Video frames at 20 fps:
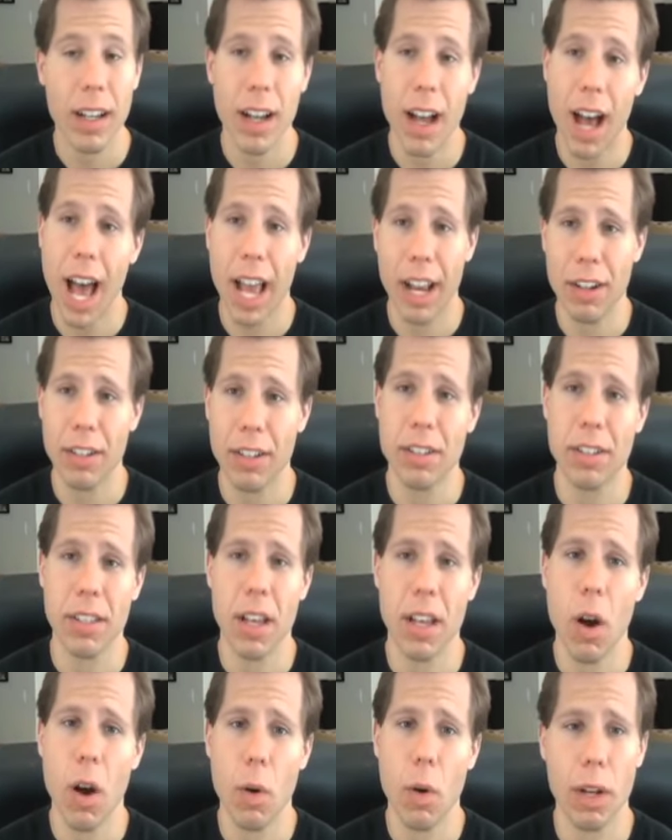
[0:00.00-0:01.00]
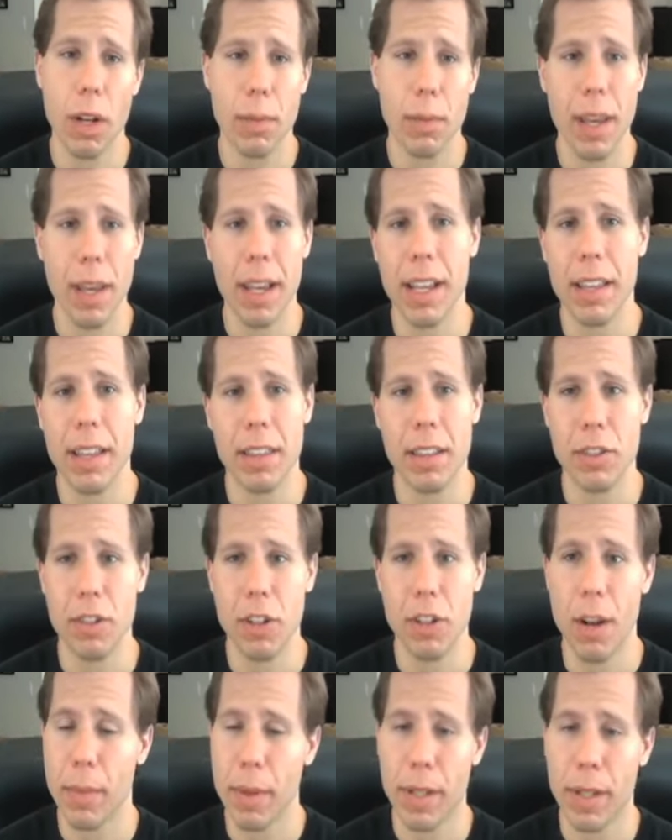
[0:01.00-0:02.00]
I could see Hogan making the
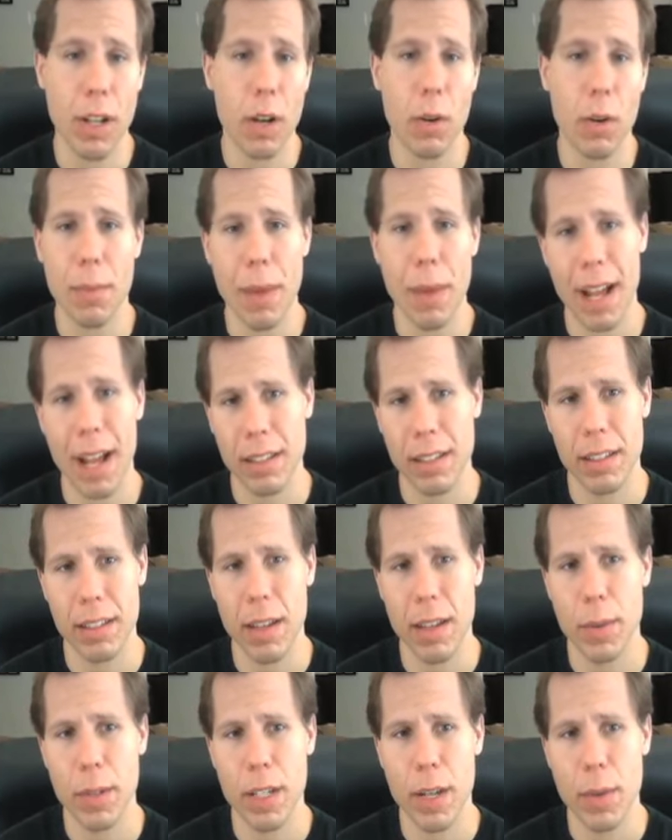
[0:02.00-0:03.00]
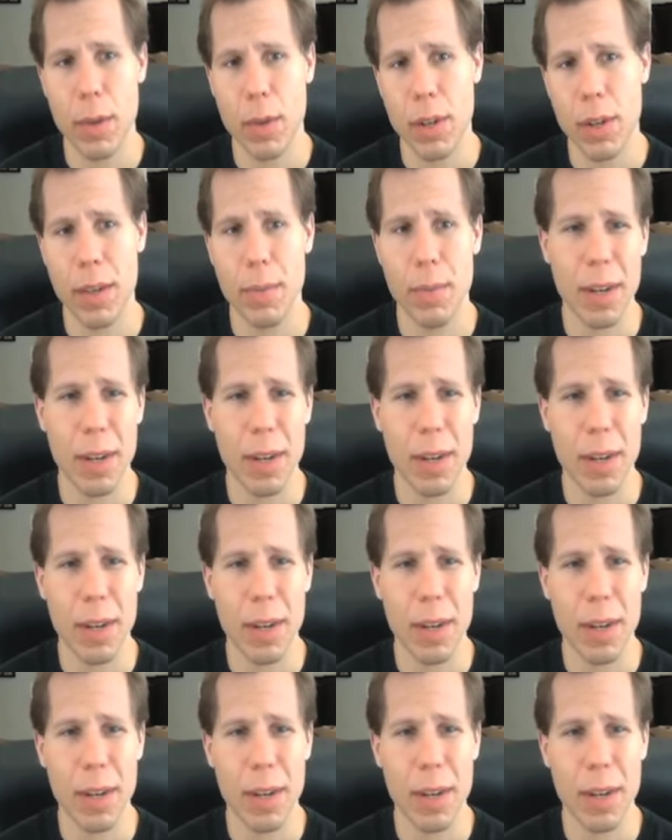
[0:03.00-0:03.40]
jump and going back to WWE.